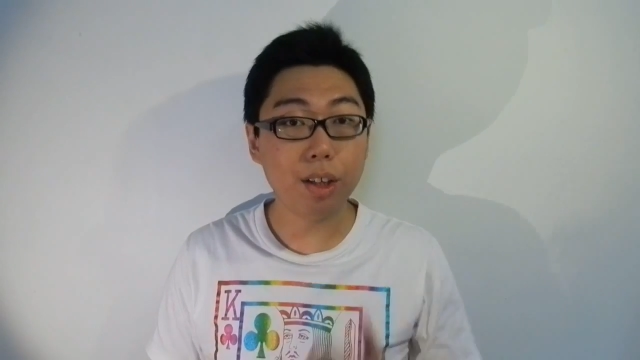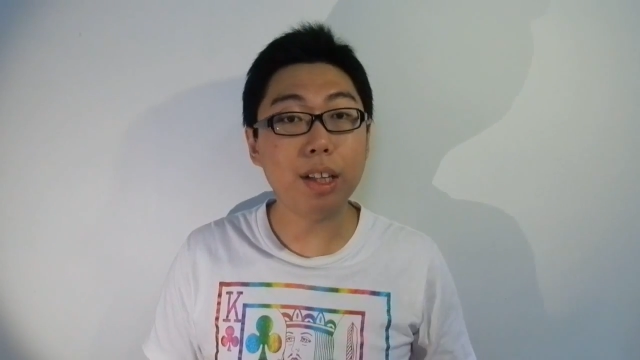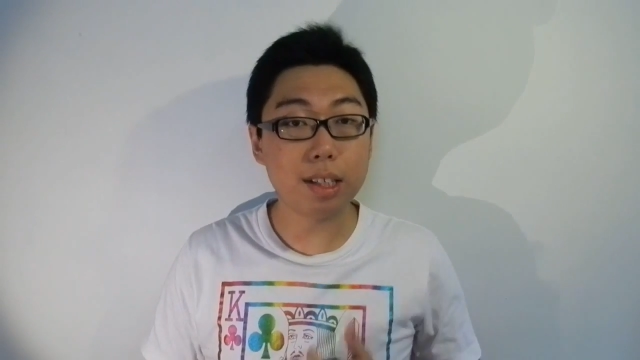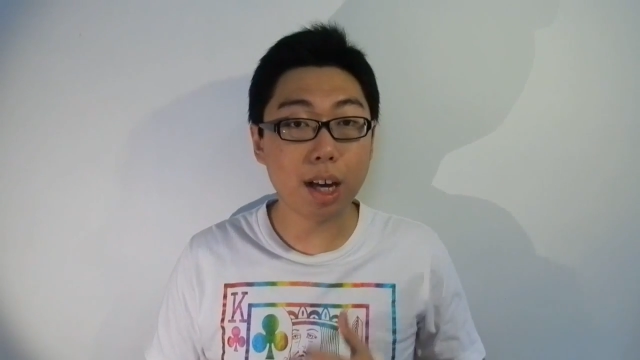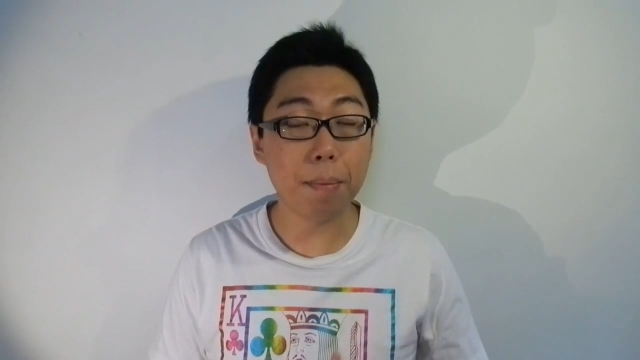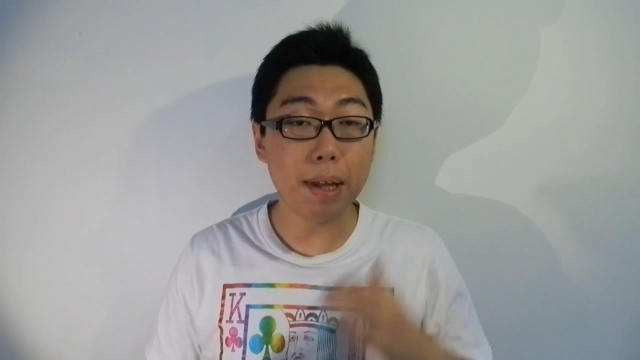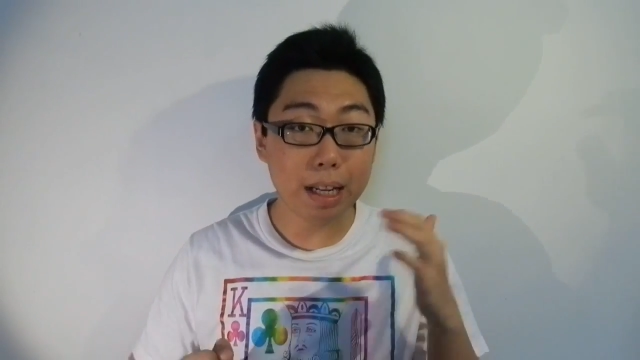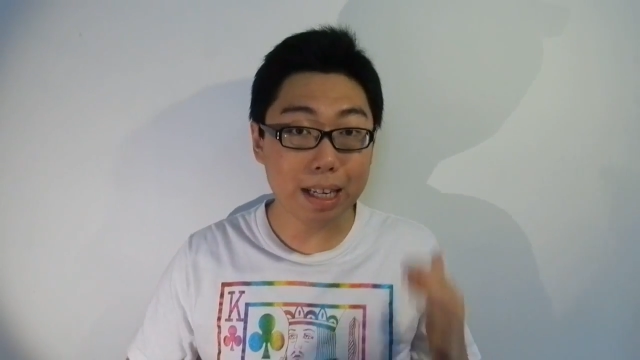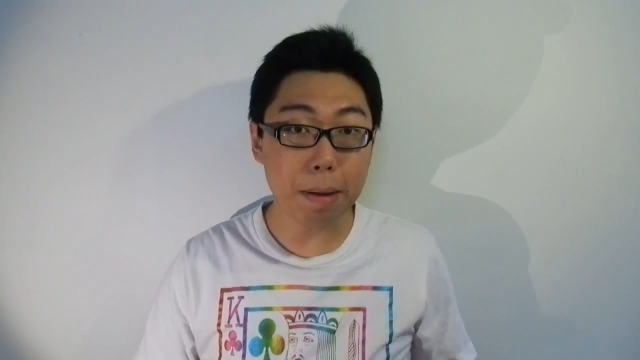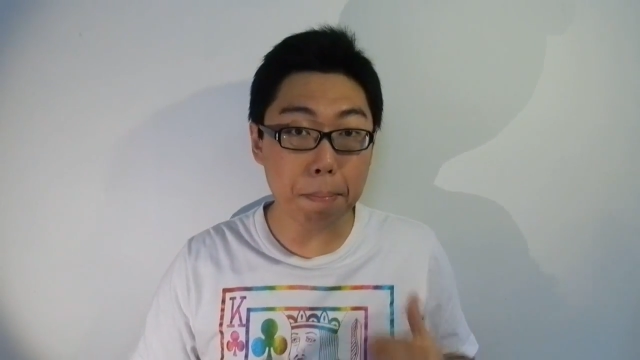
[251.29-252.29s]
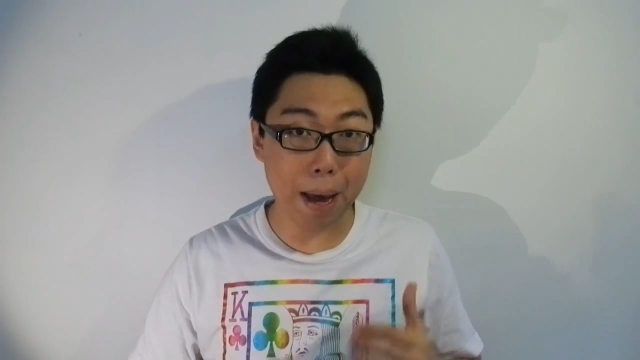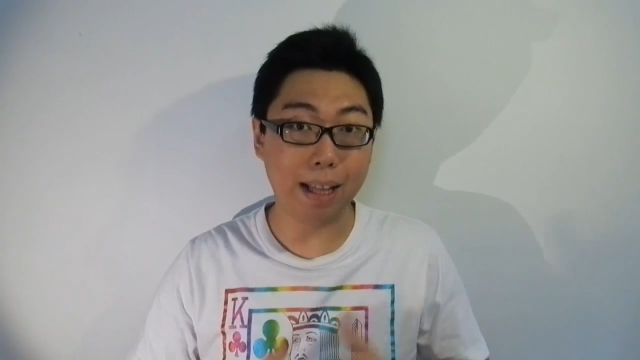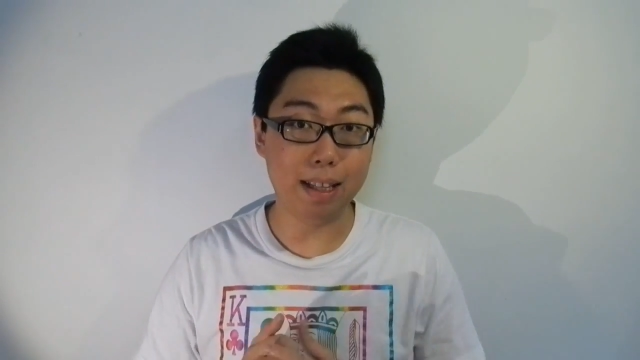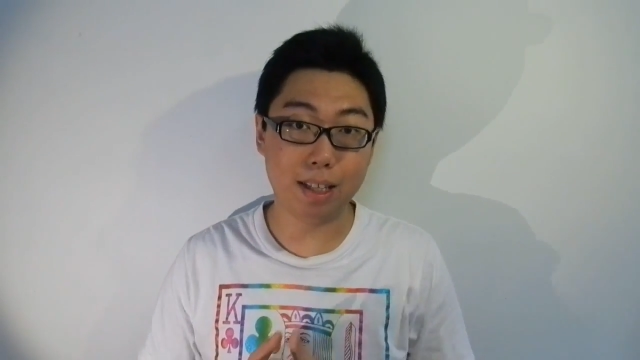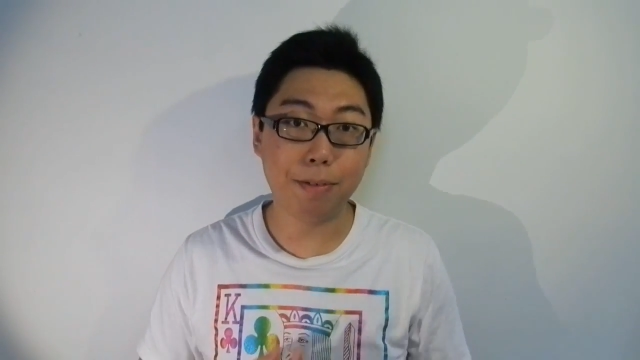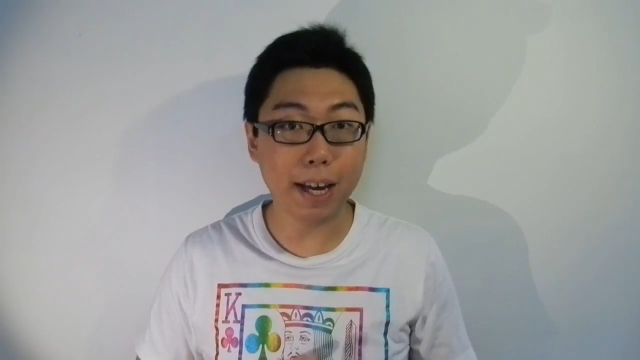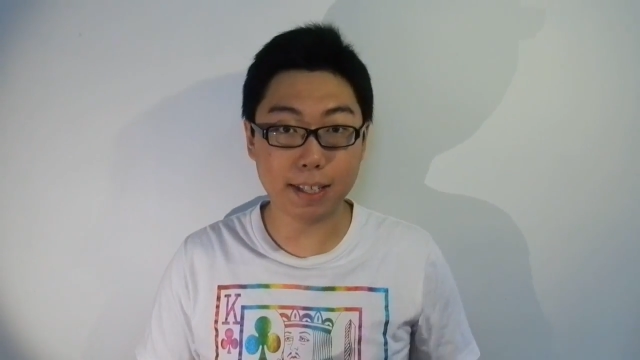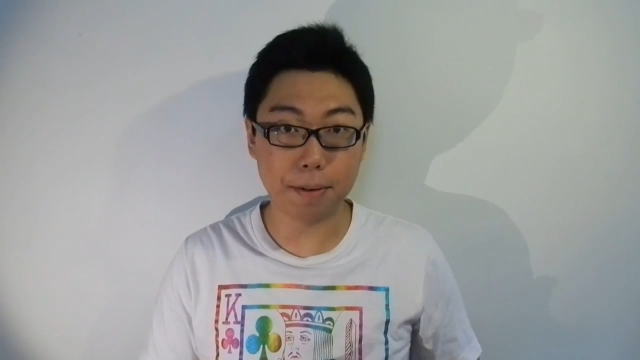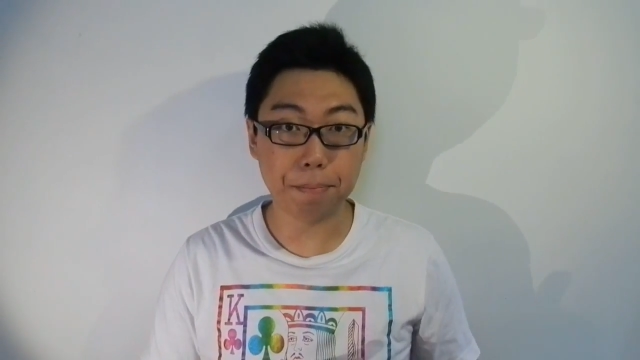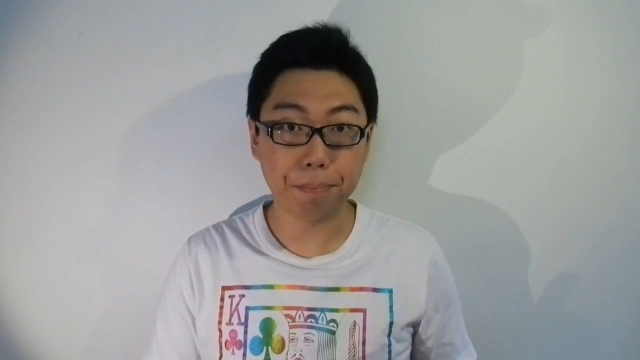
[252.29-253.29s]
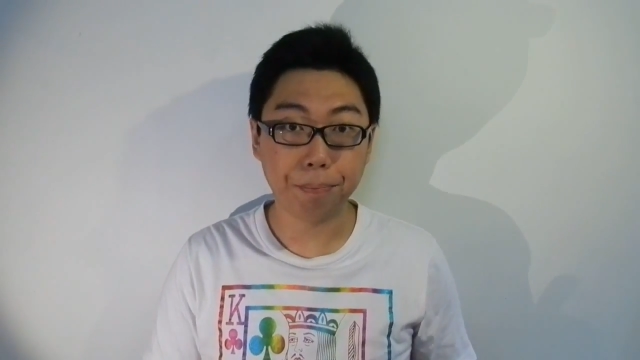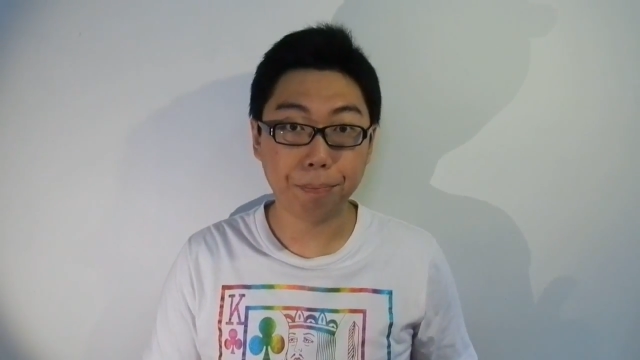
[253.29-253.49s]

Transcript: to determine the balance factor.